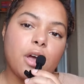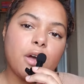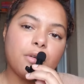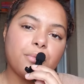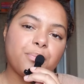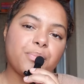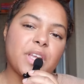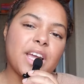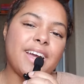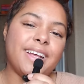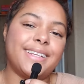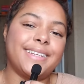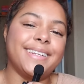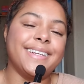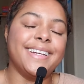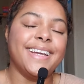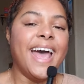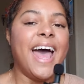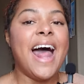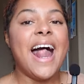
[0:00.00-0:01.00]
know?
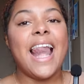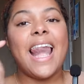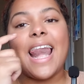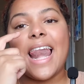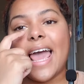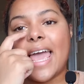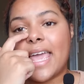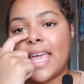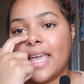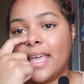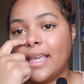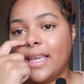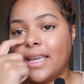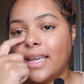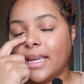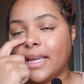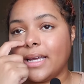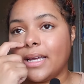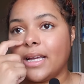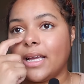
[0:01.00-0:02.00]
Like,
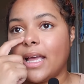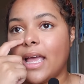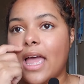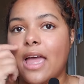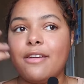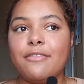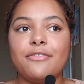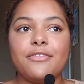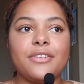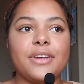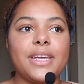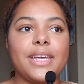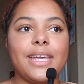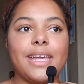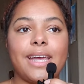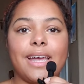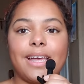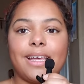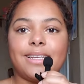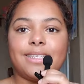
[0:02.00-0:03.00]

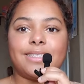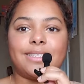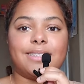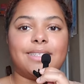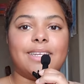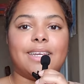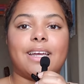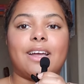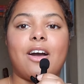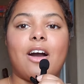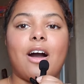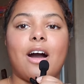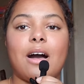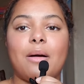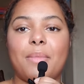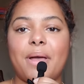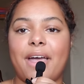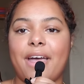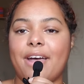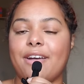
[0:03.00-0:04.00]
every
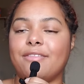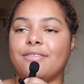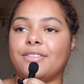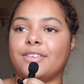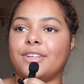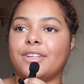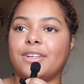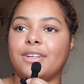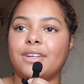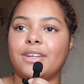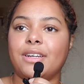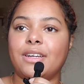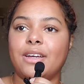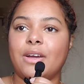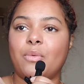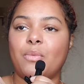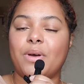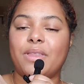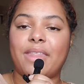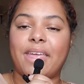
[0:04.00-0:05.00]
sitcom ever,
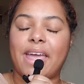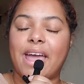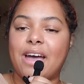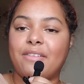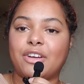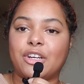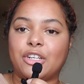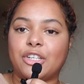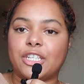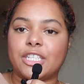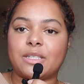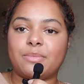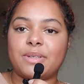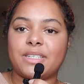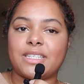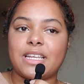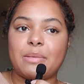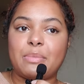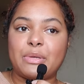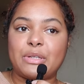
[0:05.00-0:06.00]
when they have a
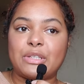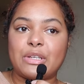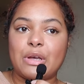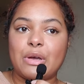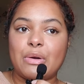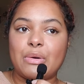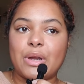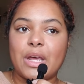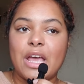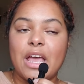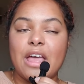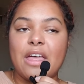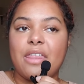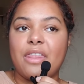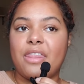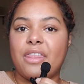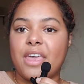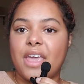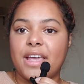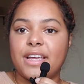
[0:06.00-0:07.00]
Christmas episode,
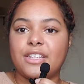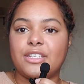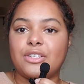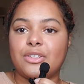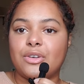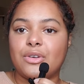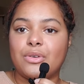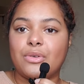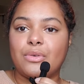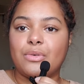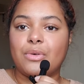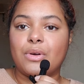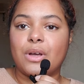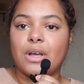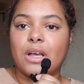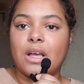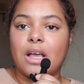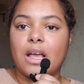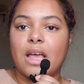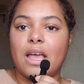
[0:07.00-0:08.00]
they do
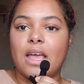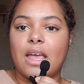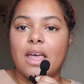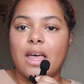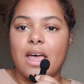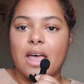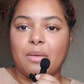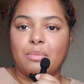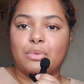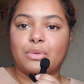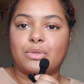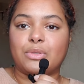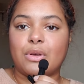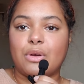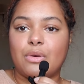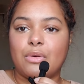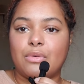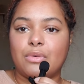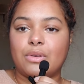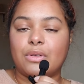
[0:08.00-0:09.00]
an
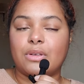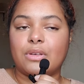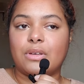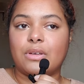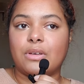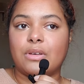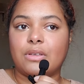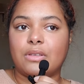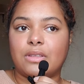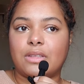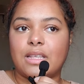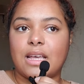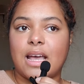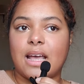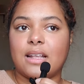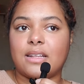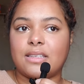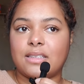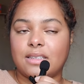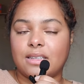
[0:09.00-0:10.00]
episode
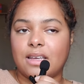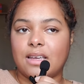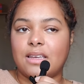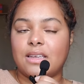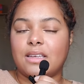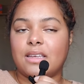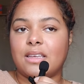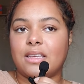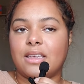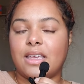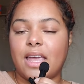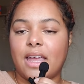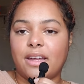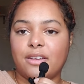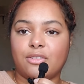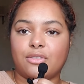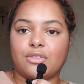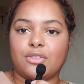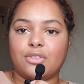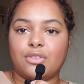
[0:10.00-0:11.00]
that's, like,
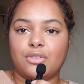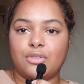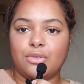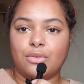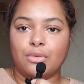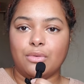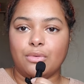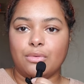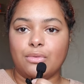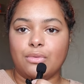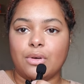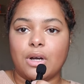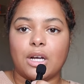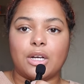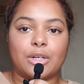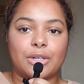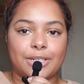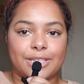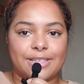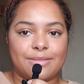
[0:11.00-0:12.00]
catered to A
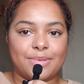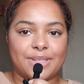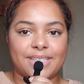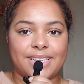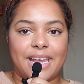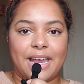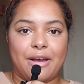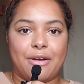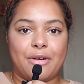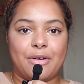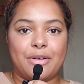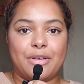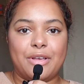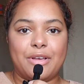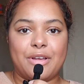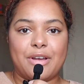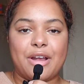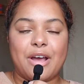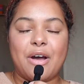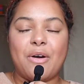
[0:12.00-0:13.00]
Christmas Carol,
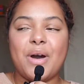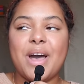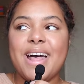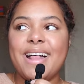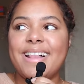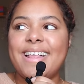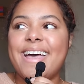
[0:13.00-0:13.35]
you know?